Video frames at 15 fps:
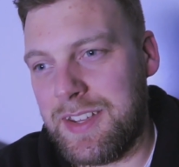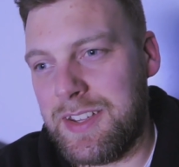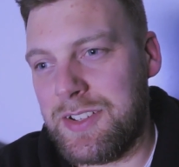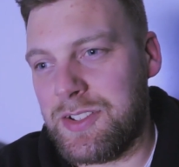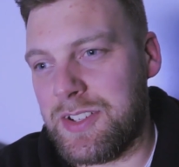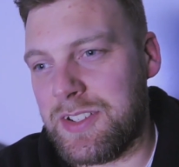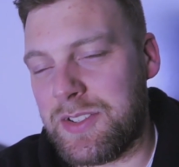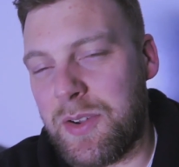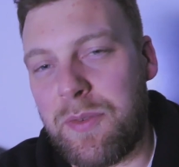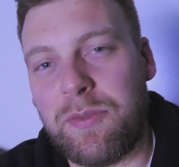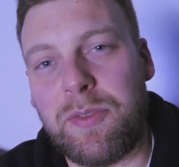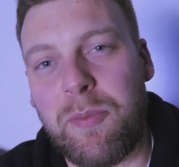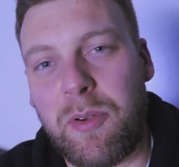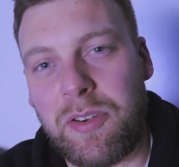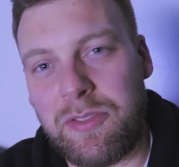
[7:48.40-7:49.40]
She's up
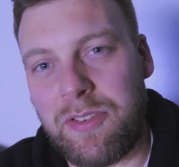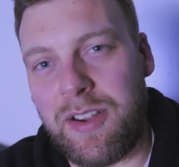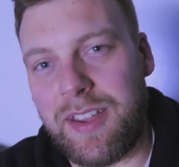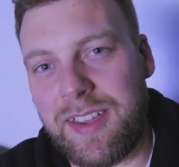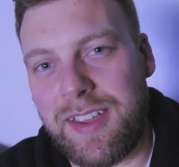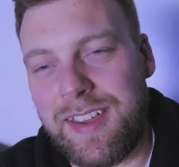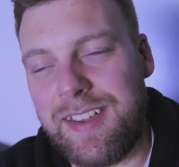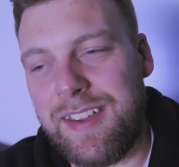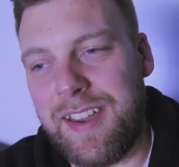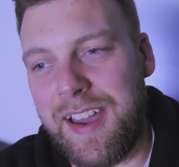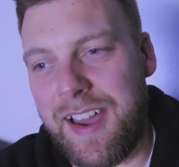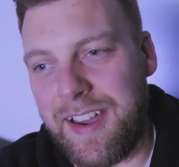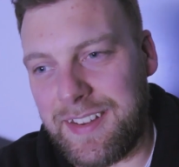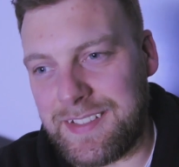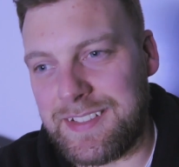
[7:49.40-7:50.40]
for modifying it
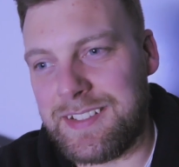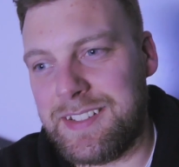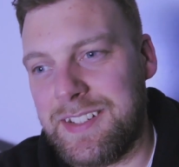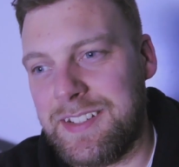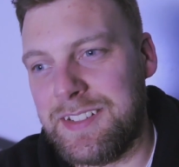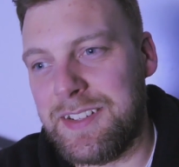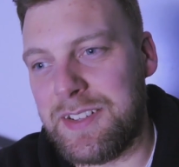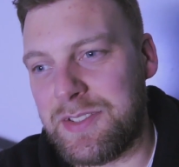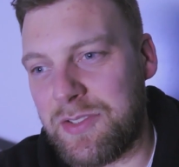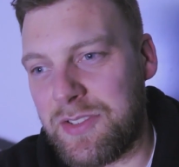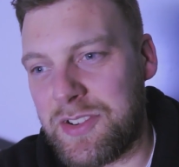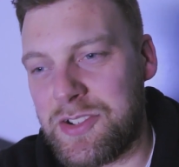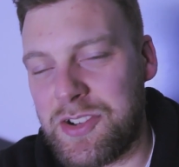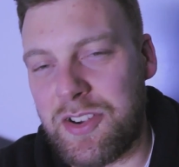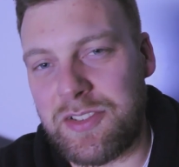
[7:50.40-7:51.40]
and has already
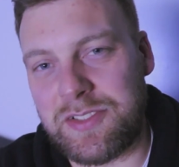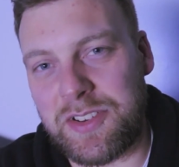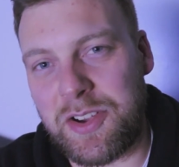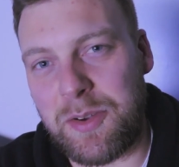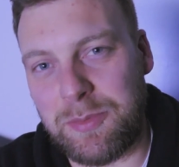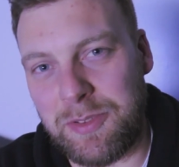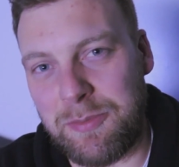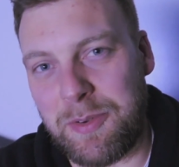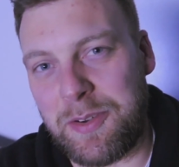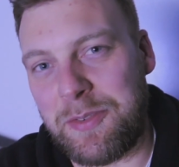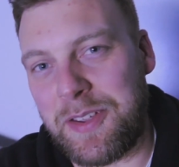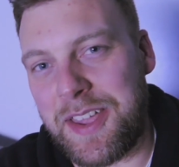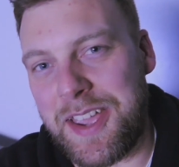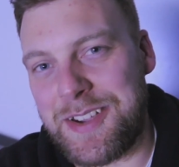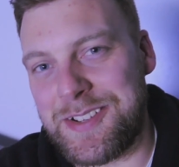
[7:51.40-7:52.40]
chosen a couple of
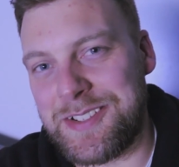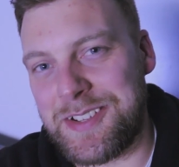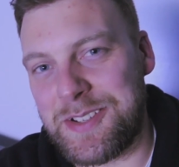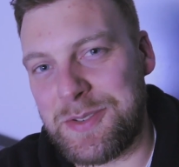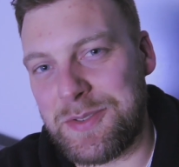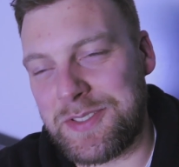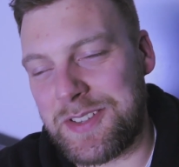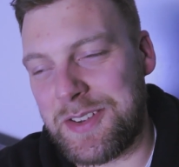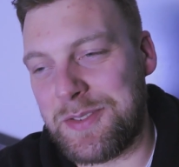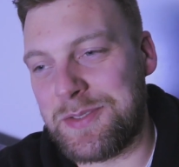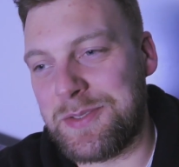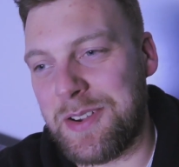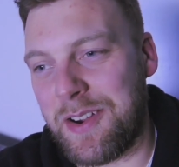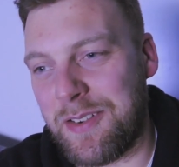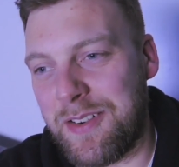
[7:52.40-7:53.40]
modifications that she wants to do
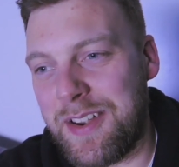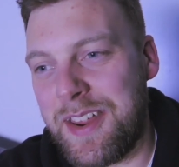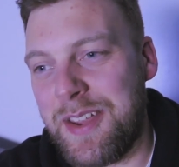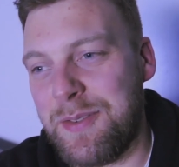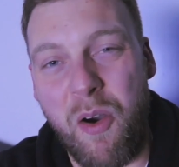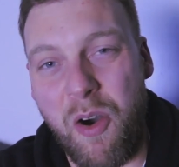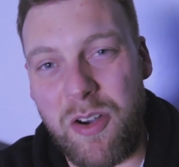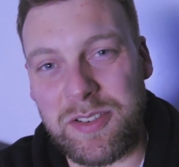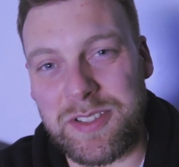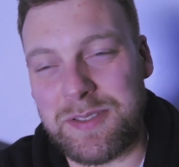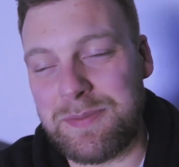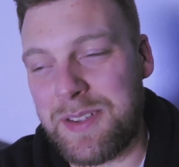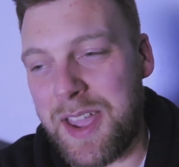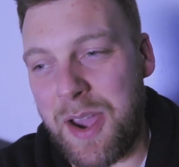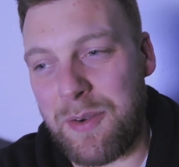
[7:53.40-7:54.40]
to it already.
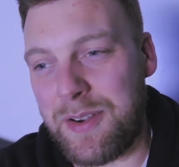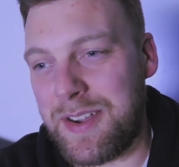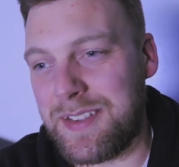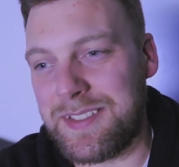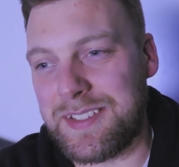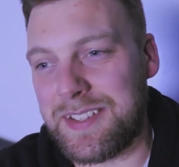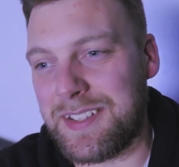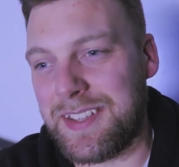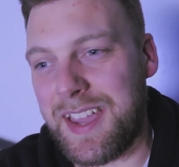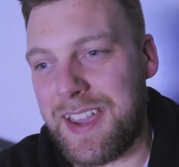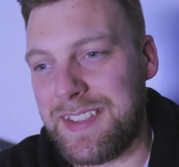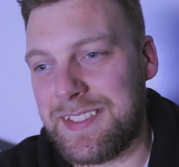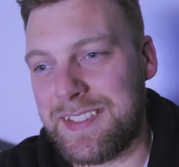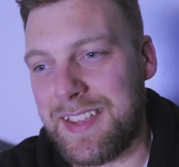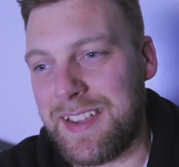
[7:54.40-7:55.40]
Awesome, can't wait to get
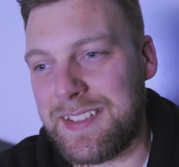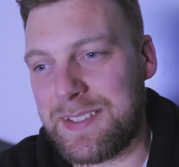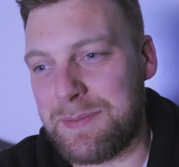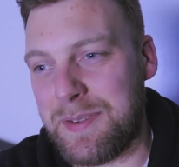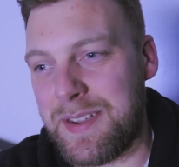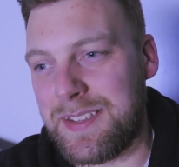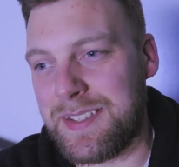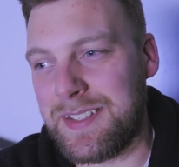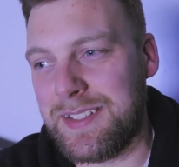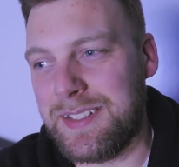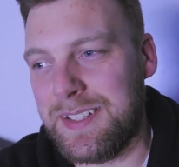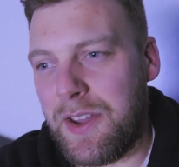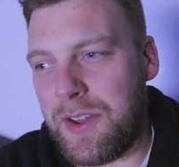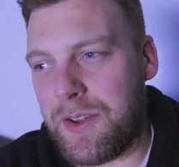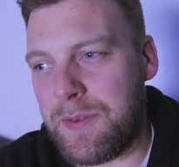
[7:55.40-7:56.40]
into that, it's amazing.
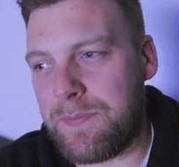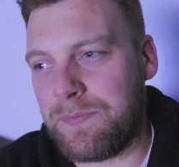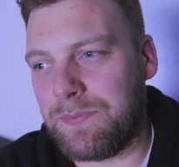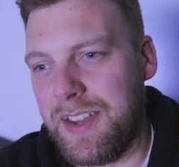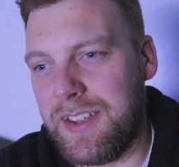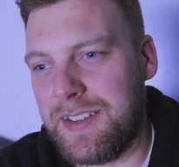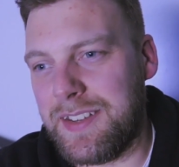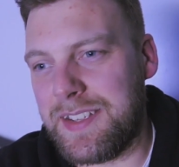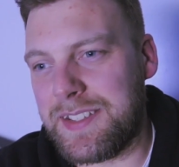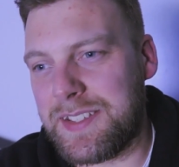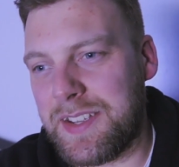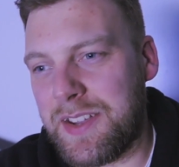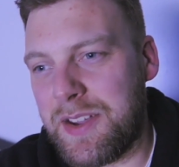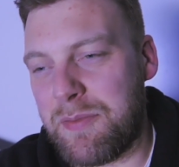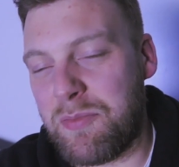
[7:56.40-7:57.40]
And it's
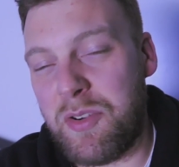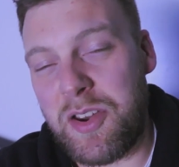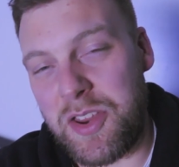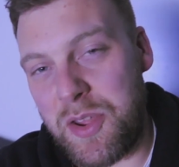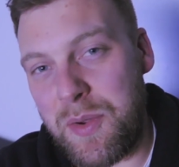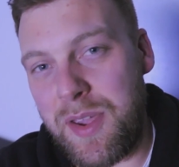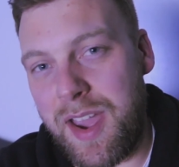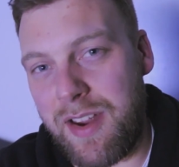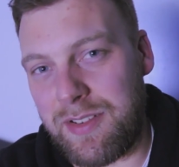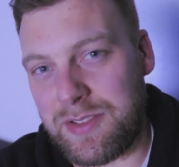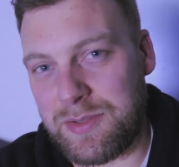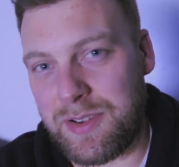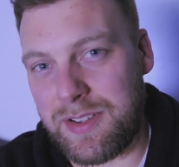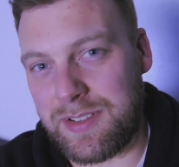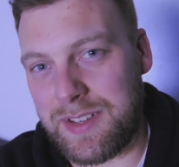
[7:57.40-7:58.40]
a pretty new car as
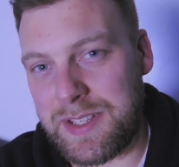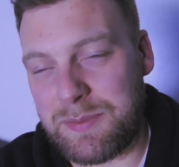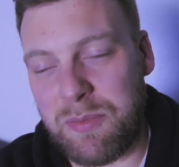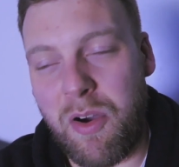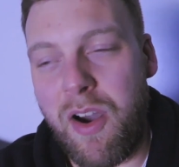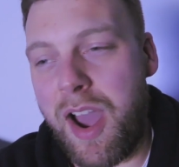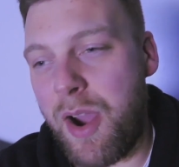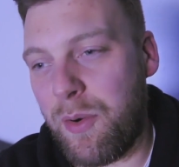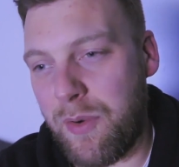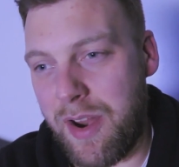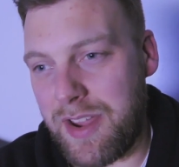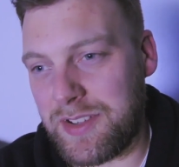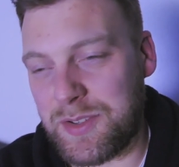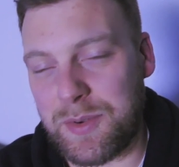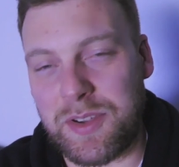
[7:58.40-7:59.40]
well, and it's bought
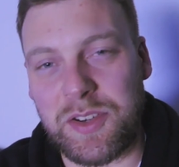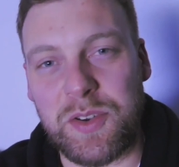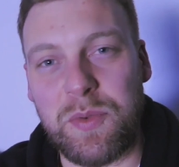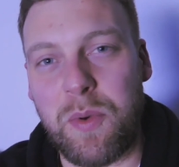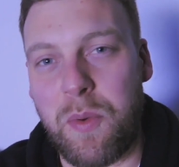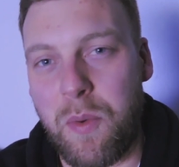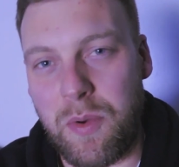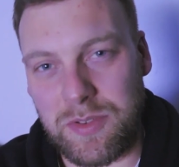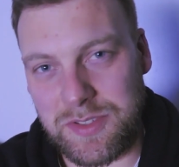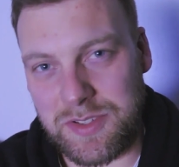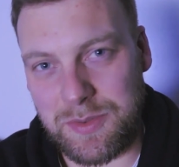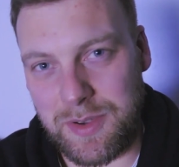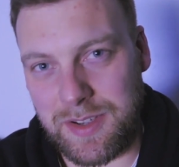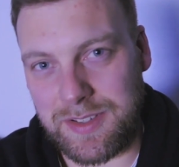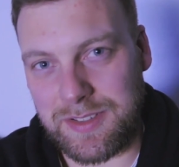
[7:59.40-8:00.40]
outright so we can do what we want to it.